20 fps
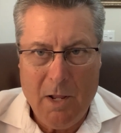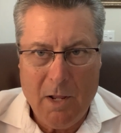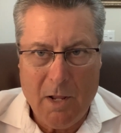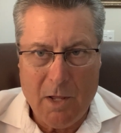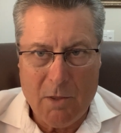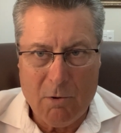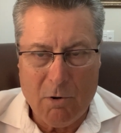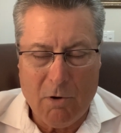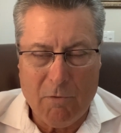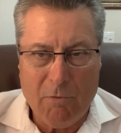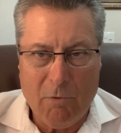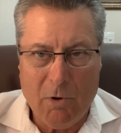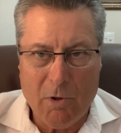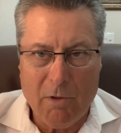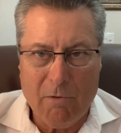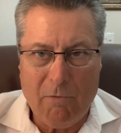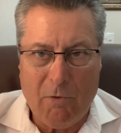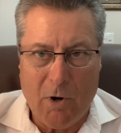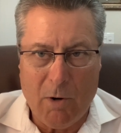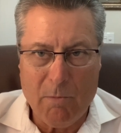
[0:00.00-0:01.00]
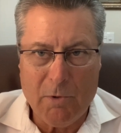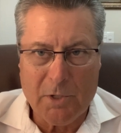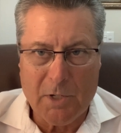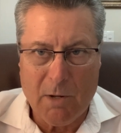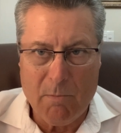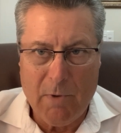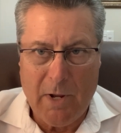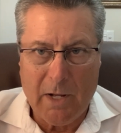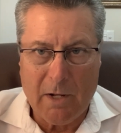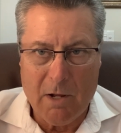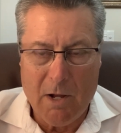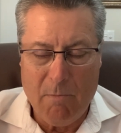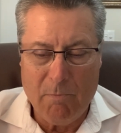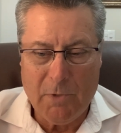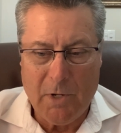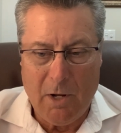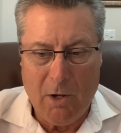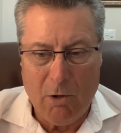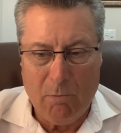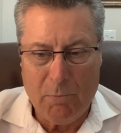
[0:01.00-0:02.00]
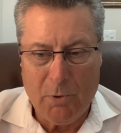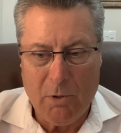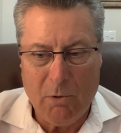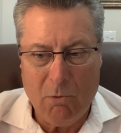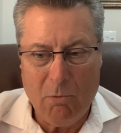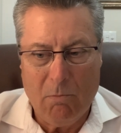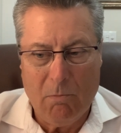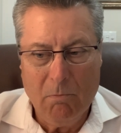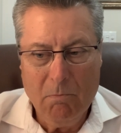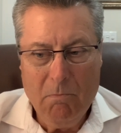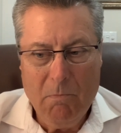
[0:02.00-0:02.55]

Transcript: and therefore the pharmacy may come to help you